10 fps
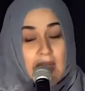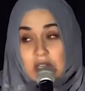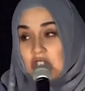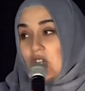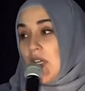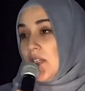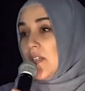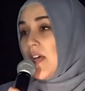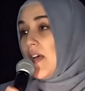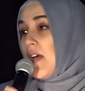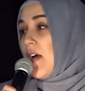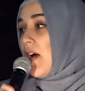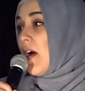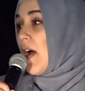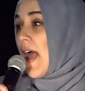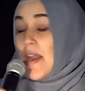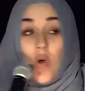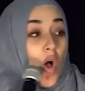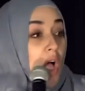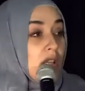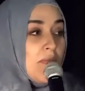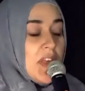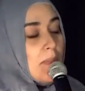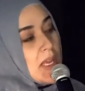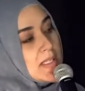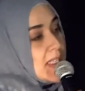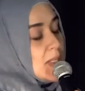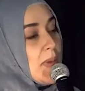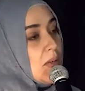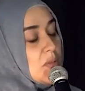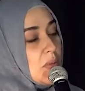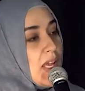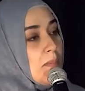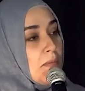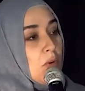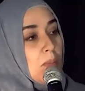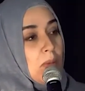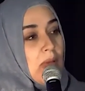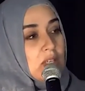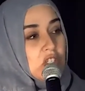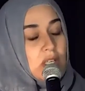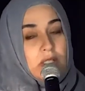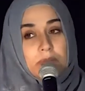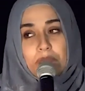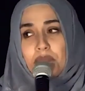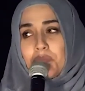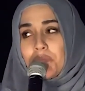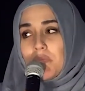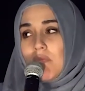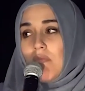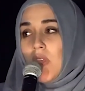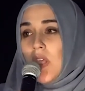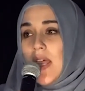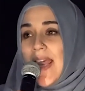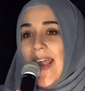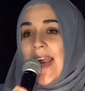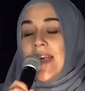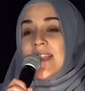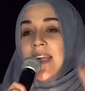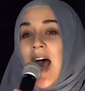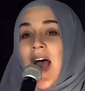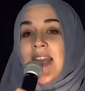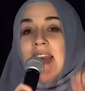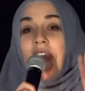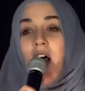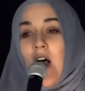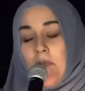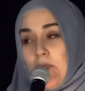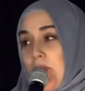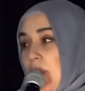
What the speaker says: mentioned, and all of the amazing speakers who came before me mentioned, it is not enough